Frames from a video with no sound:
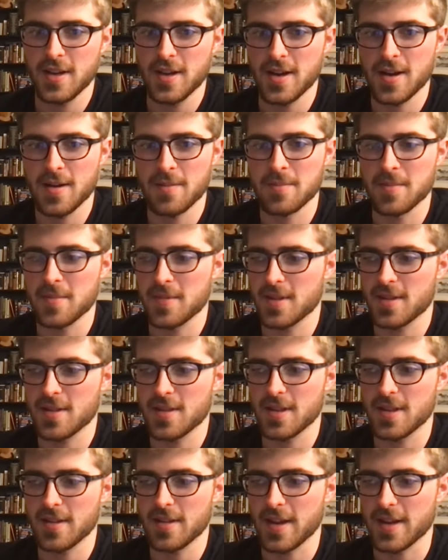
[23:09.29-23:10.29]

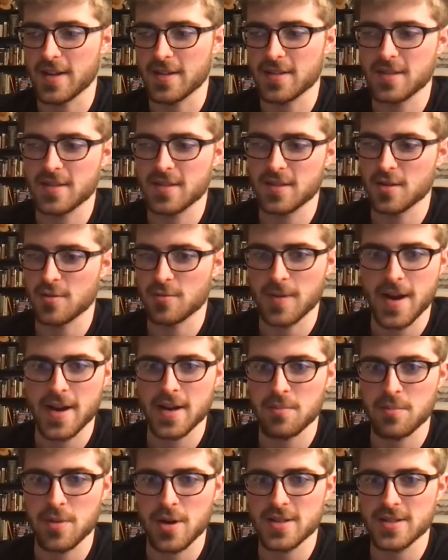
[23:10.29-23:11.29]
that like the
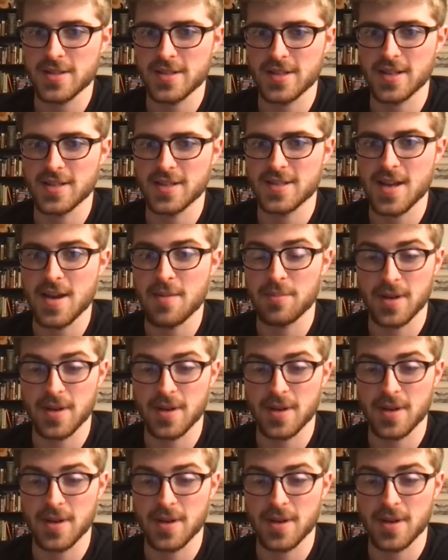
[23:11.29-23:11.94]
random person does that,